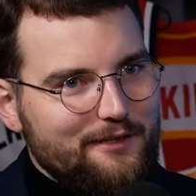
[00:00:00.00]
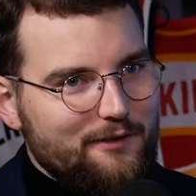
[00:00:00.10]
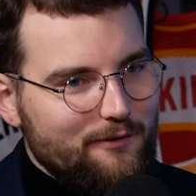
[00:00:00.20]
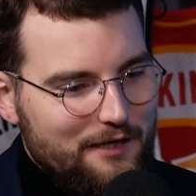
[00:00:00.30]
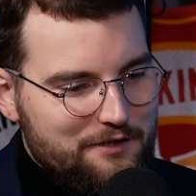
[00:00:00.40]
the
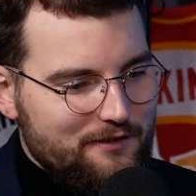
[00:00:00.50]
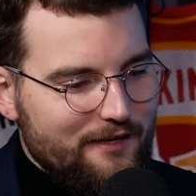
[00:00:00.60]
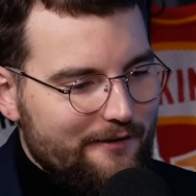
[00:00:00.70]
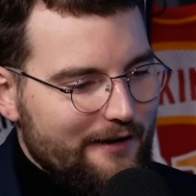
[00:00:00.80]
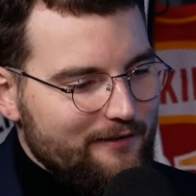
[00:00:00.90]
question
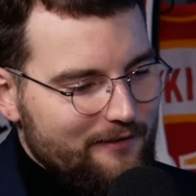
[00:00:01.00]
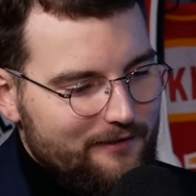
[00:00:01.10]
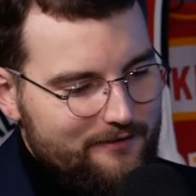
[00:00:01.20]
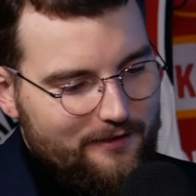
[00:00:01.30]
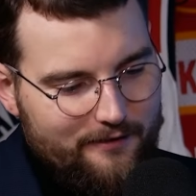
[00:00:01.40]
directly?
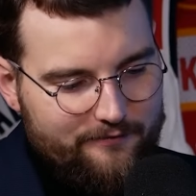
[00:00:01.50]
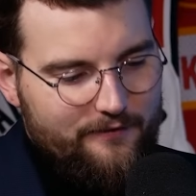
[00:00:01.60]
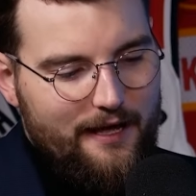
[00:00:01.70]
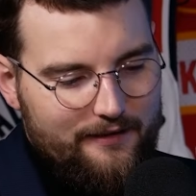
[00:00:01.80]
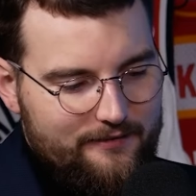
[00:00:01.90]
Because if
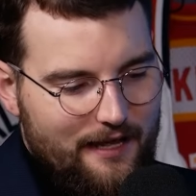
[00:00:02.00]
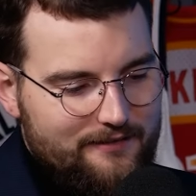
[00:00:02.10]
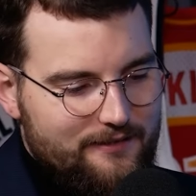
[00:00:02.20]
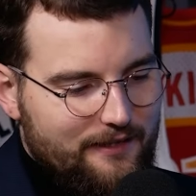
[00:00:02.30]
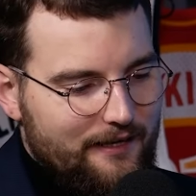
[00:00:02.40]

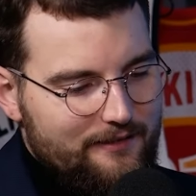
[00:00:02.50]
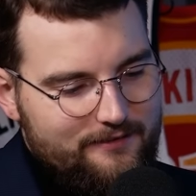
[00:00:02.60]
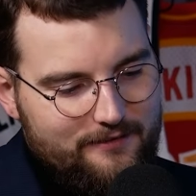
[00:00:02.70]
that's the case,